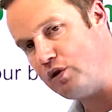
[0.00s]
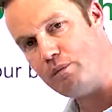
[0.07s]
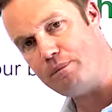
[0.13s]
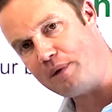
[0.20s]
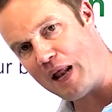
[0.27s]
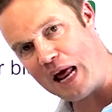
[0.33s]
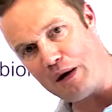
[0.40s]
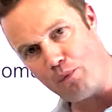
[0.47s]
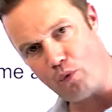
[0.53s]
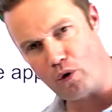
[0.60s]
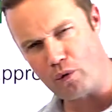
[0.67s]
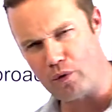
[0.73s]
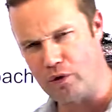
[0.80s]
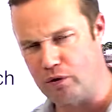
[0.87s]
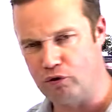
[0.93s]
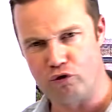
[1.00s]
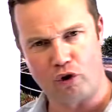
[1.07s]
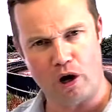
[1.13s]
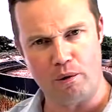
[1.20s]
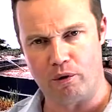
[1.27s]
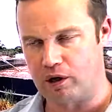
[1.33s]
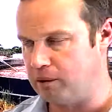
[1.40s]
doing plant work, we're doing
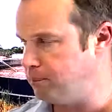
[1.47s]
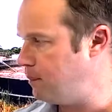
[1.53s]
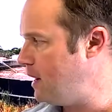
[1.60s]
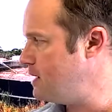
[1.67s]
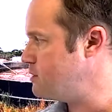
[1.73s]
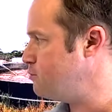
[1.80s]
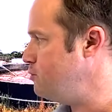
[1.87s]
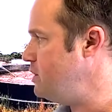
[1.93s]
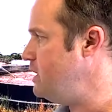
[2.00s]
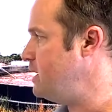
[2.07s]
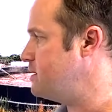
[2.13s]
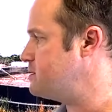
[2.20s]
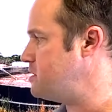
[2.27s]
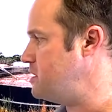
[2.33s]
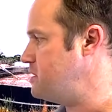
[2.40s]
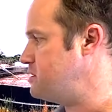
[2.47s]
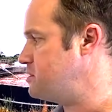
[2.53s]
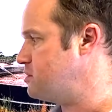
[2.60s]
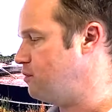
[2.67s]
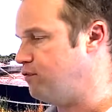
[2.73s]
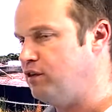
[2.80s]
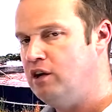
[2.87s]
trial work on plants, really exciting
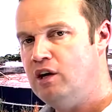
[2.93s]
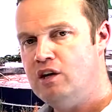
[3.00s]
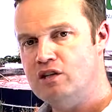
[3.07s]
stuff.